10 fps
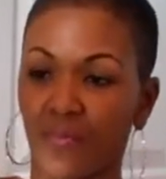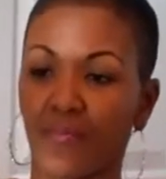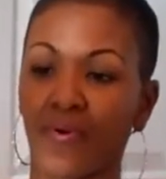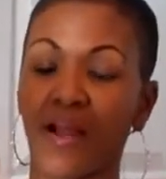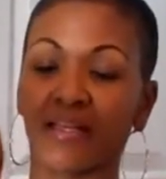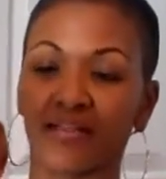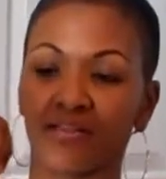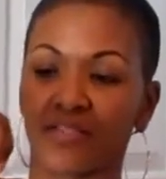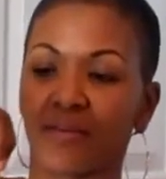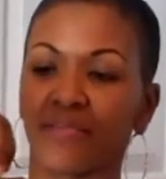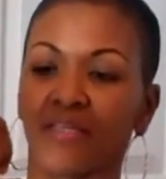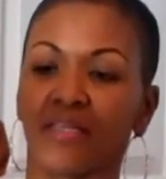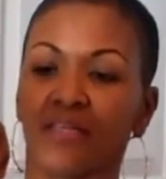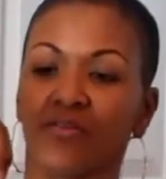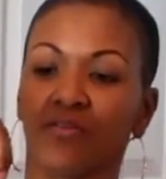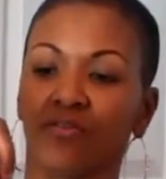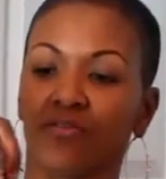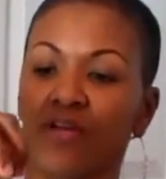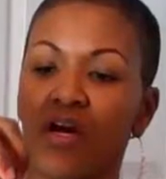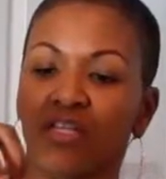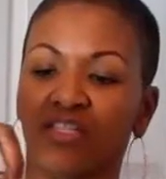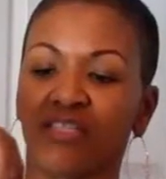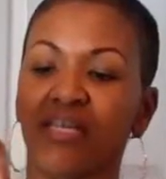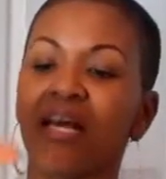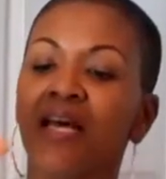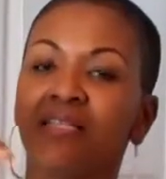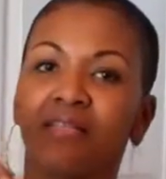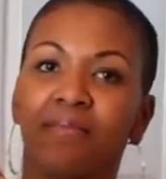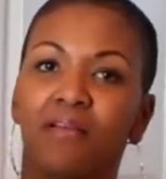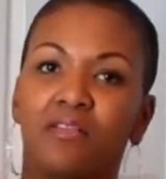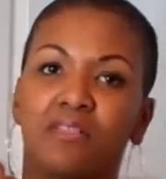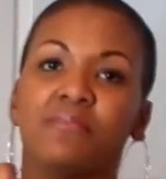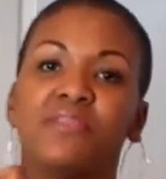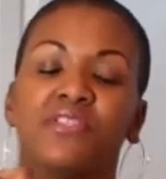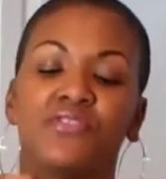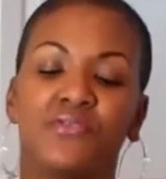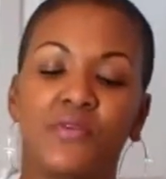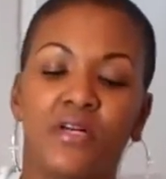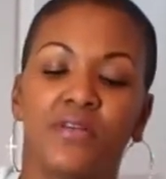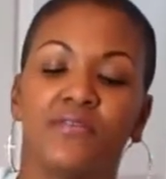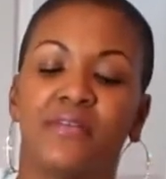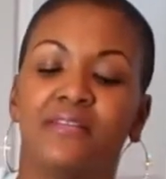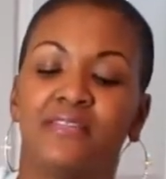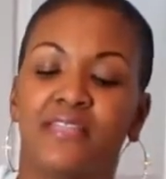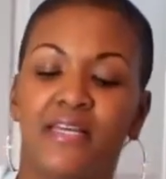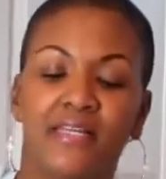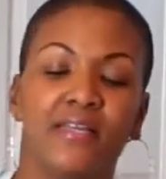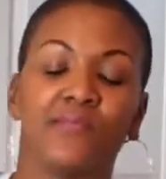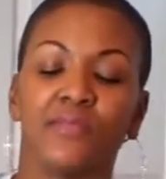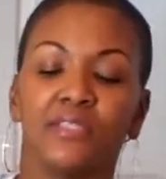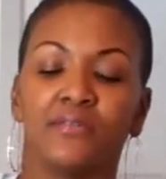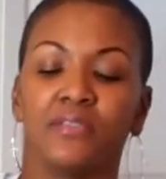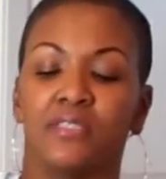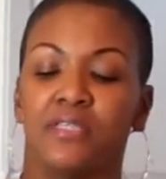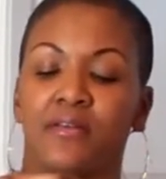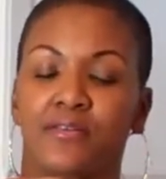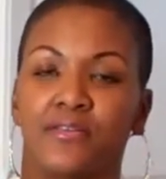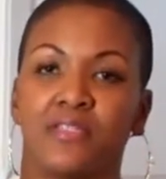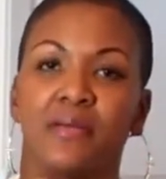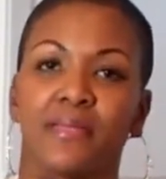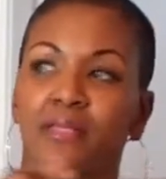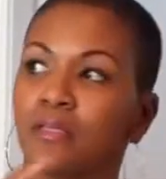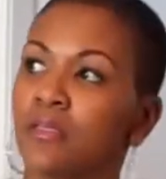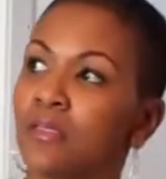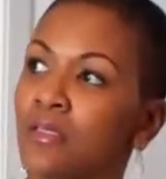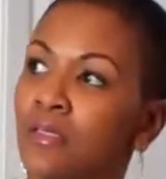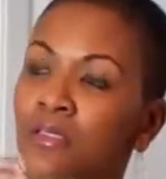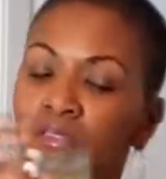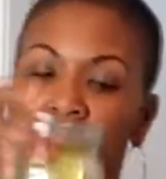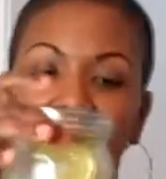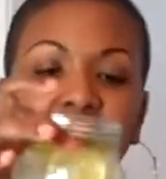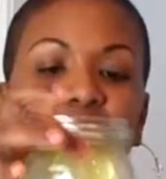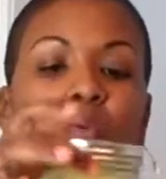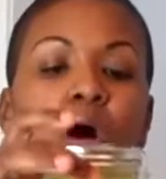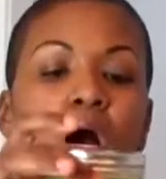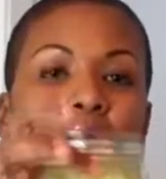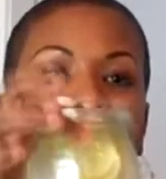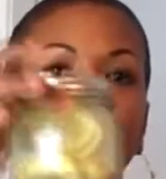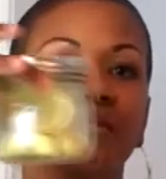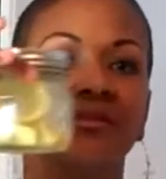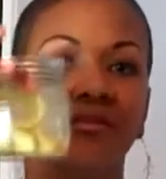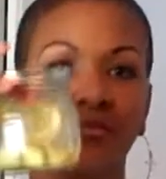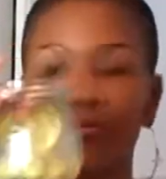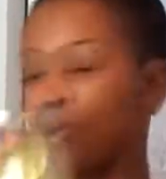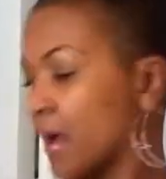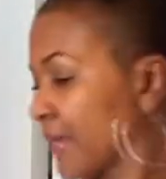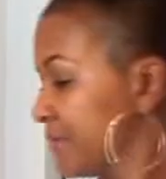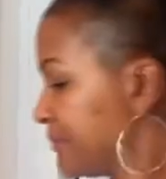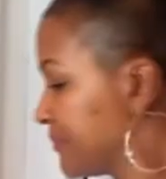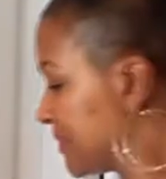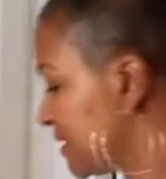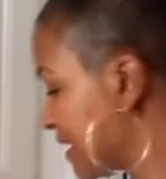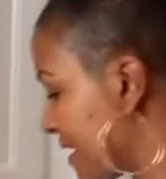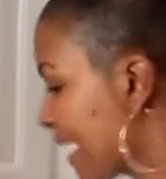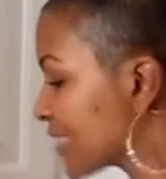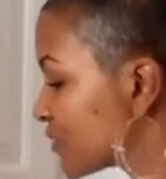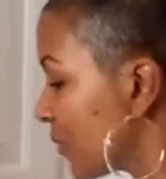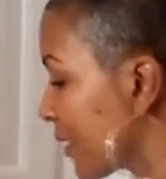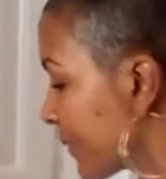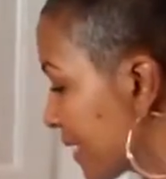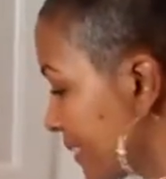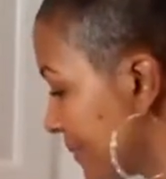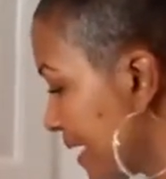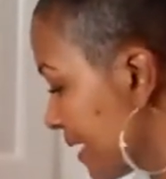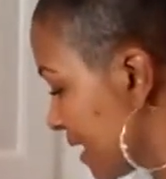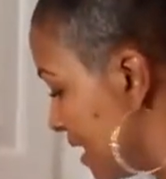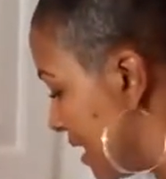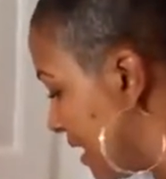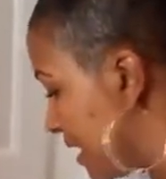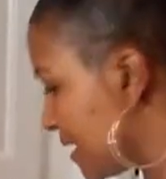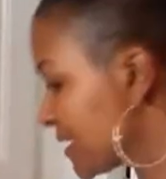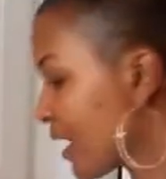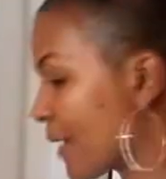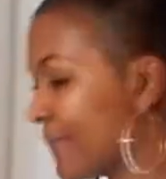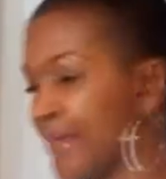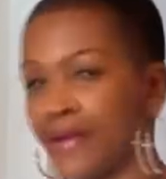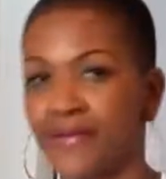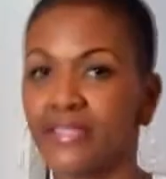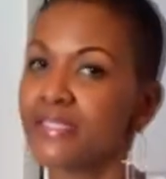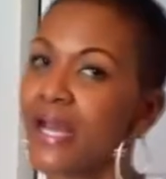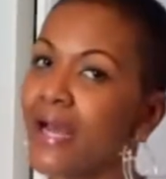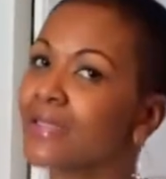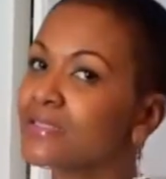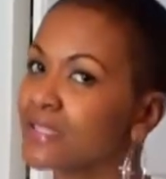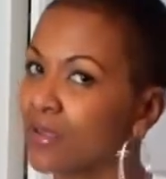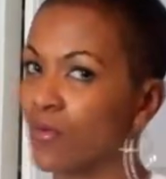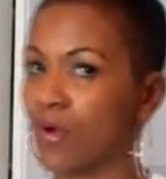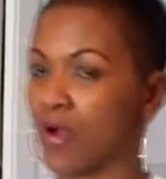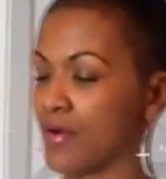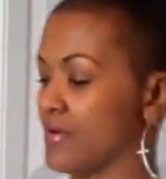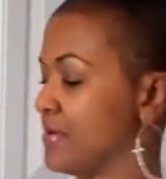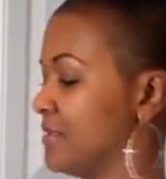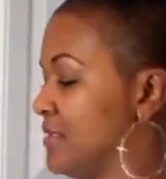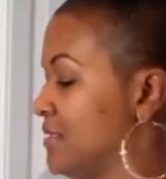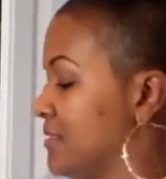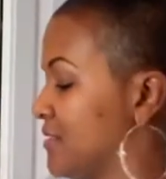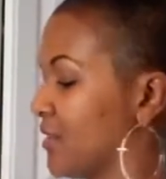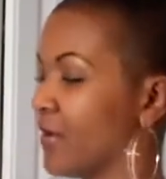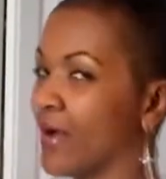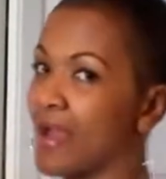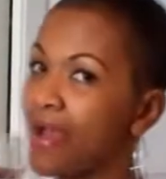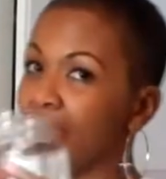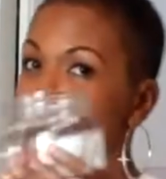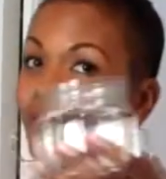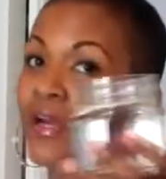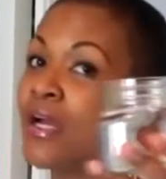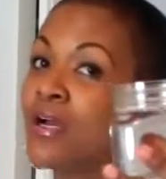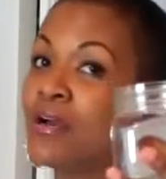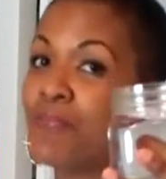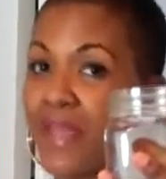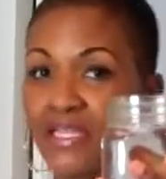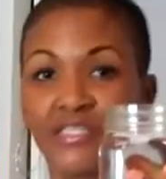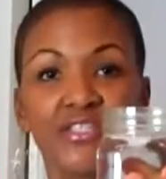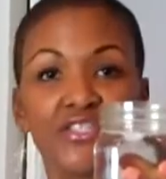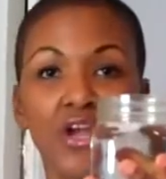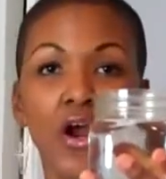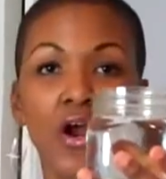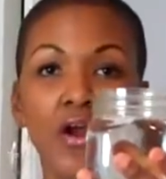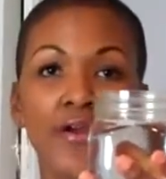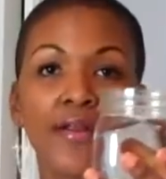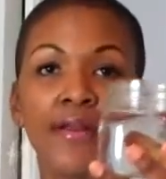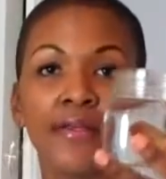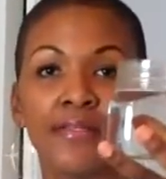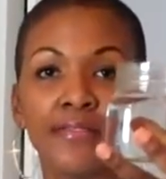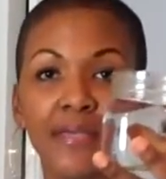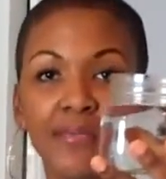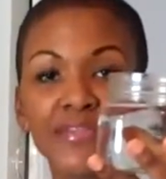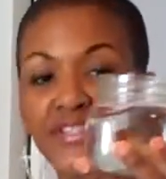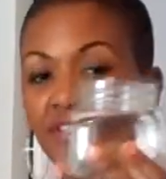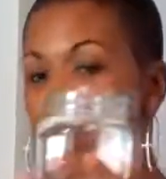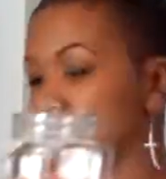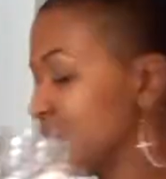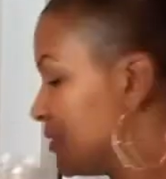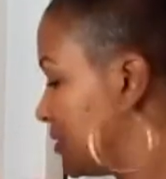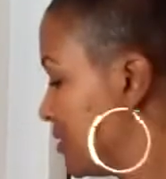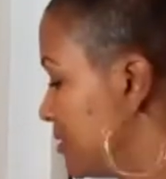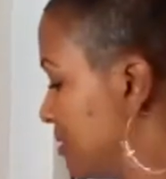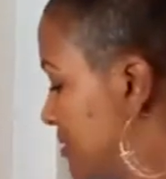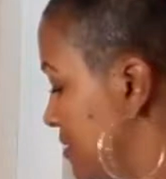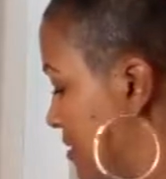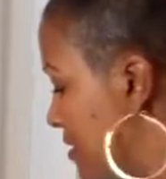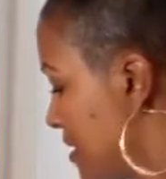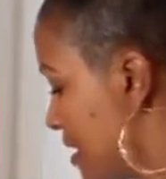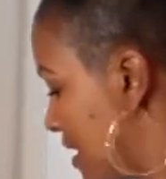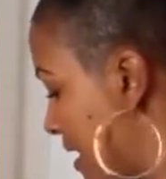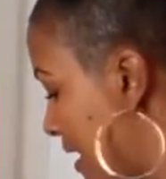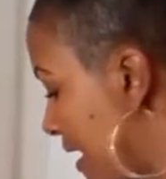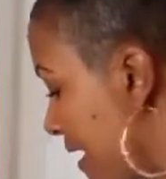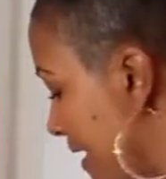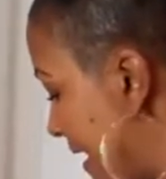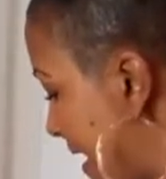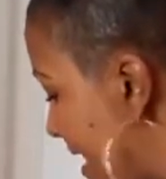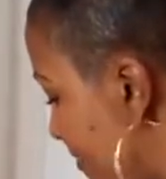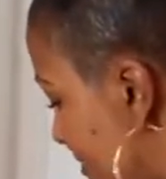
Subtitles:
pregnant or something and you're a little nauseous, sipping on some ginger water throughout the day can really, really settle your stomach. So that's 1 water. The next water we're going to make is our berrytastic water. So I have mason jar number 2, and I have